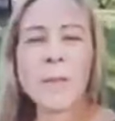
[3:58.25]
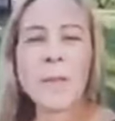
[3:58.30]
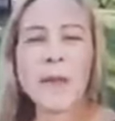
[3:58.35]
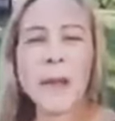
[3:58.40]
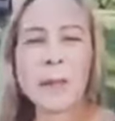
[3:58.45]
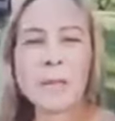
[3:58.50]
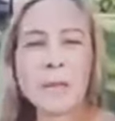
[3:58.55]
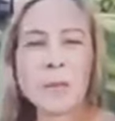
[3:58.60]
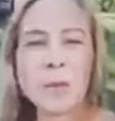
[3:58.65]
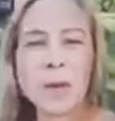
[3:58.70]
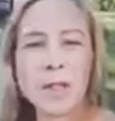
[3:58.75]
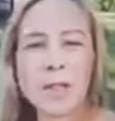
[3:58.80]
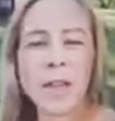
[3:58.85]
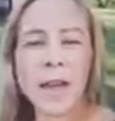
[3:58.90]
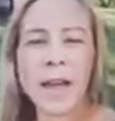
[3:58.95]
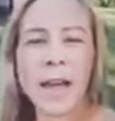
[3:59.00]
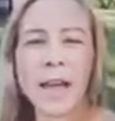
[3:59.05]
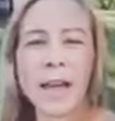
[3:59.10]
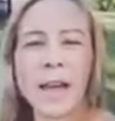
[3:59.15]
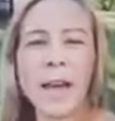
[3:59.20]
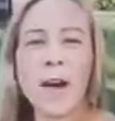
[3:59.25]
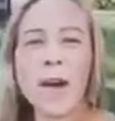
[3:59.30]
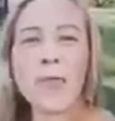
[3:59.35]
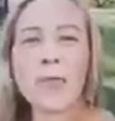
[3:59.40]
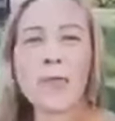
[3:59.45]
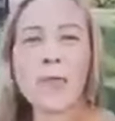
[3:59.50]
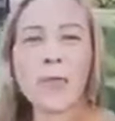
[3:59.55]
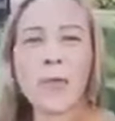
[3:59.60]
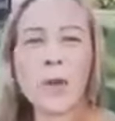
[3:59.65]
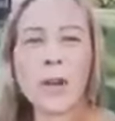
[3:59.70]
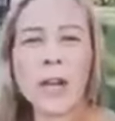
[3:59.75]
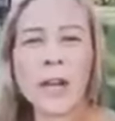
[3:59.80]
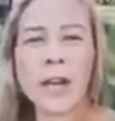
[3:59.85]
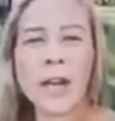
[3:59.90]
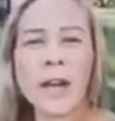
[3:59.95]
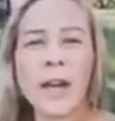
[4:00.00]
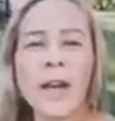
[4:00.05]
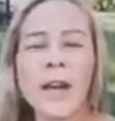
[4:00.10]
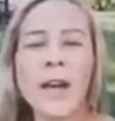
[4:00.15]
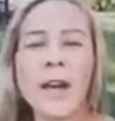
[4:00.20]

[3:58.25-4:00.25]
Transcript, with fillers: comes with a free